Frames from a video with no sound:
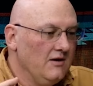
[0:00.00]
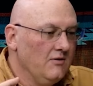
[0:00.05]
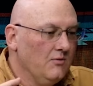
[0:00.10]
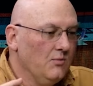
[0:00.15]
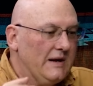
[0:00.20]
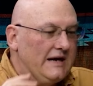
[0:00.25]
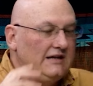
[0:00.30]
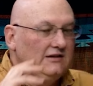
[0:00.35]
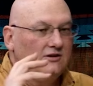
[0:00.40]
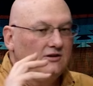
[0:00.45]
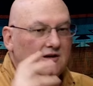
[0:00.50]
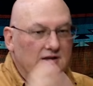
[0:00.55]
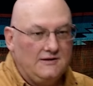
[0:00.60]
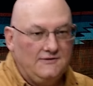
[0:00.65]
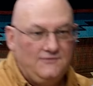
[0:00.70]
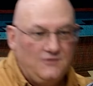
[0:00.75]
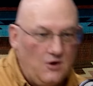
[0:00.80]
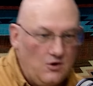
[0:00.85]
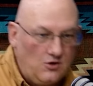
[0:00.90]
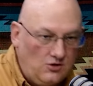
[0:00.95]
we can look at the
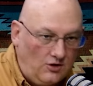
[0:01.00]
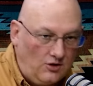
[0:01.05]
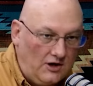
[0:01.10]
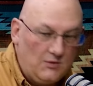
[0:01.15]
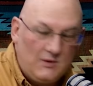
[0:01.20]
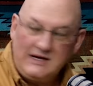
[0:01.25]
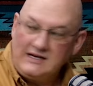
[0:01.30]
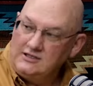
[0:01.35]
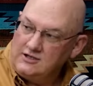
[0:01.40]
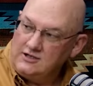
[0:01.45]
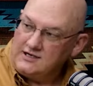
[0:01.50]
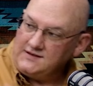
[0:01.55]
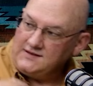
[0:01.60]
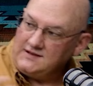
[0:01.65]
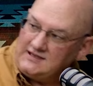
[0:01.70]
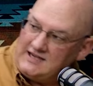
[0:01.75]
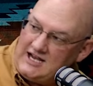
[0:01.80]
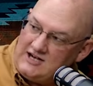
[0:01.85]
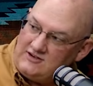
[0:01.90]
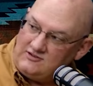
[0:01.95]
folklore we can look at the
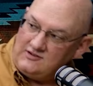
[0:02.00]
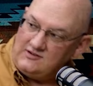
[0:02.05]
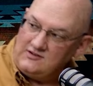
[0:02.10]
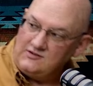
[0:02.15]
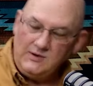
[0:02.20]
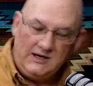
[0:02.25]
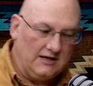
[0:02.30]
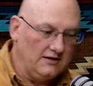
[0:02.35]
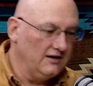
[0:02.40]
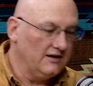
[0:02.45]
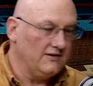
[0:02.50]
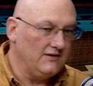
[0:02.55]
legends we can look